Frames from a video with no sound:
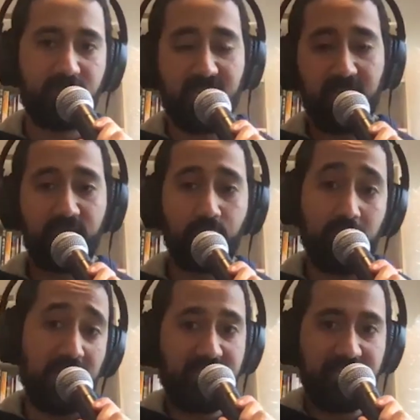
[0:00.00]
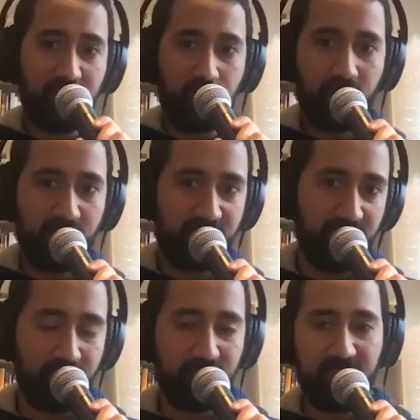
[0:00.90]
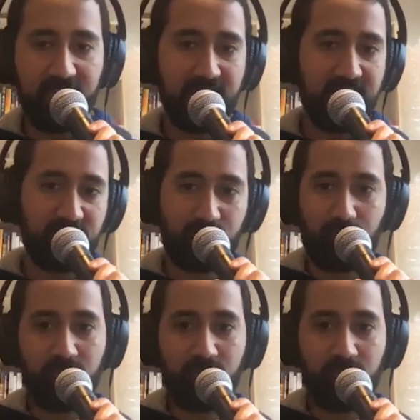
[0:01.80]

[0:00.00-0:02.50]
And if you like any one of them, then it's going